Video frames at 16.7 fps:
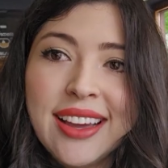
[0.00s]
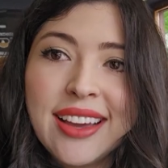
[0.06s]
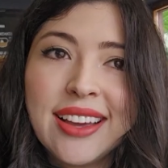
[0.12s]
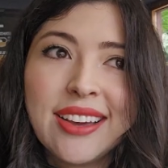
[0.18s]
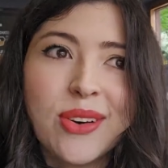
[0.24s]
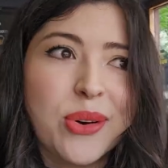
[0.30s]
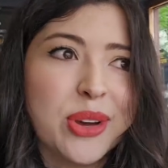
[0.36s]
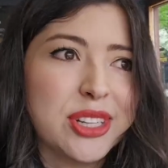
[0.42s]

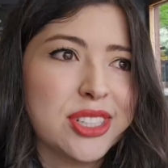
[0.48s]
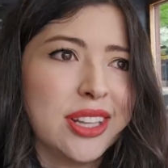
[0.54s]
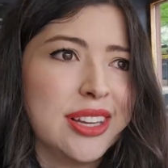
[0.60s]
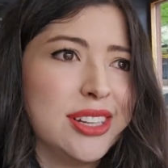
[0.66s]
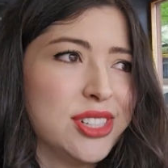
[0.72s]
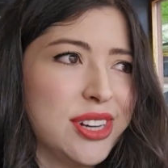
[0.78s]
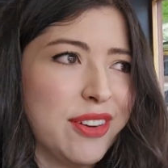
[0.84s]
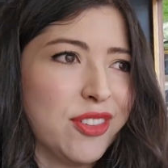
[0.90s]
going to
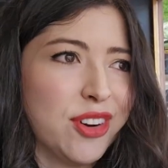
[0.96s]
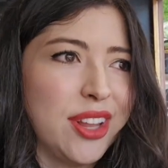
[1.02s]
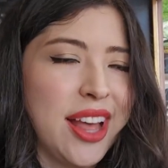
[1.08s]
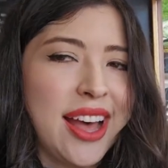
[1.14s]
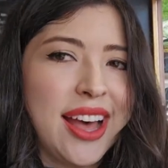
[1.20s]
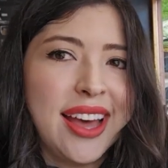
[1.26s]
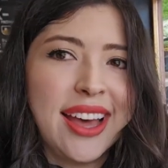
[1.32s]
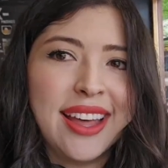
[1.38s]
lunch after
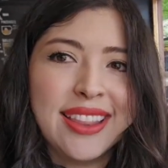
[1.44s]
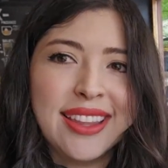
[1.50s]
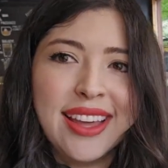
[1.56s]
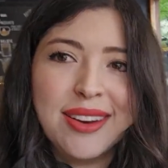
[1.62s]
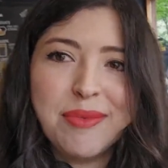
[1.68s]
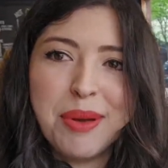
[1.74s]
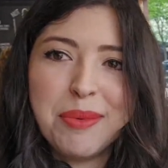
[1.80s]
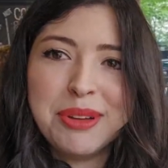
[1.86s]
that and
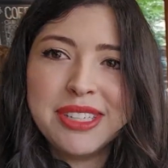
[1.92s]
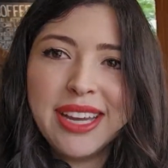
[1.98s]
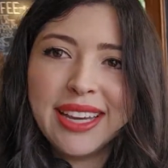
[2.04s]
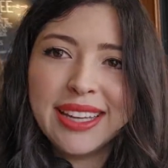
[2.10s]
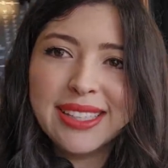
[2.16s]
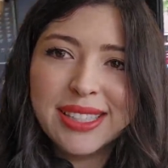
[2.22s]
then maybe taking